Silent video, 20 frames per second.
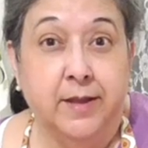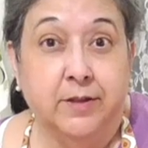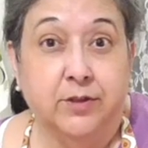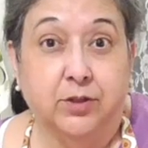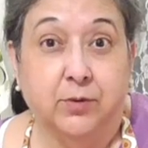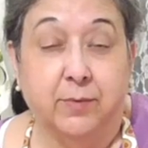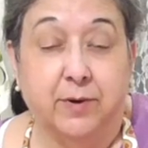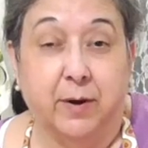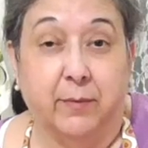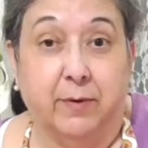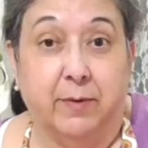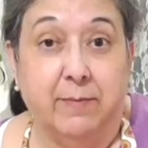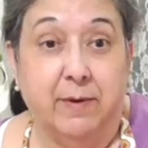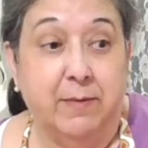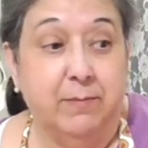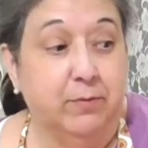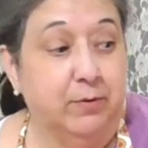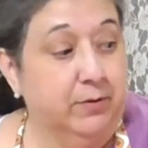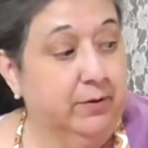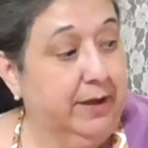So when I
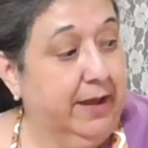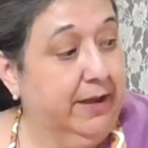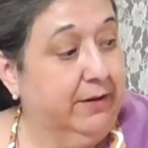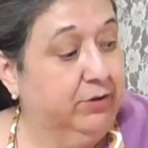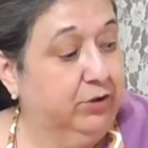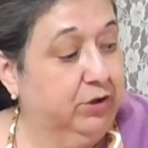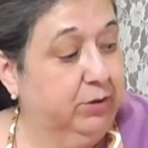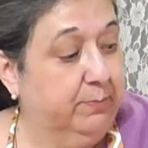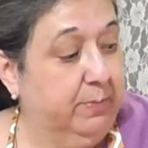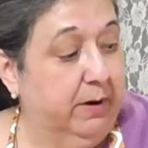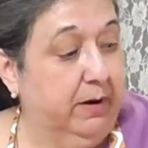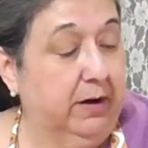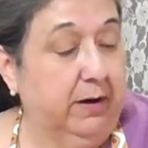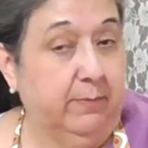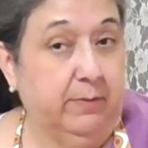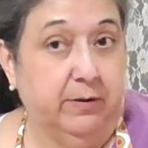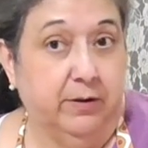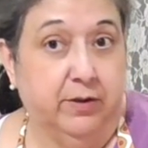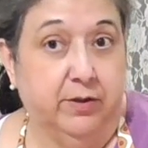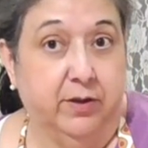remembered, it had just barely
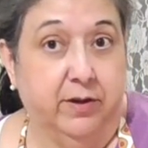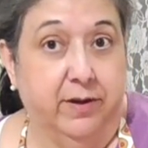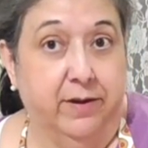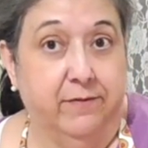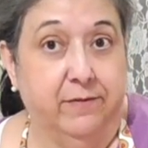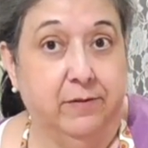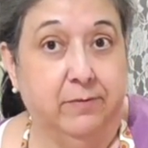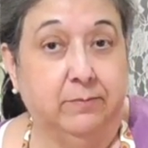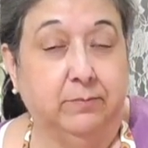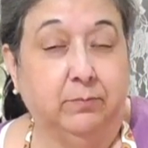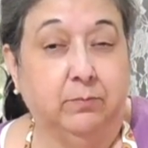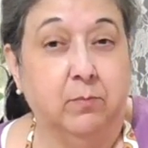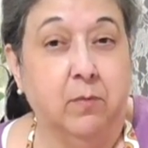been in the oven.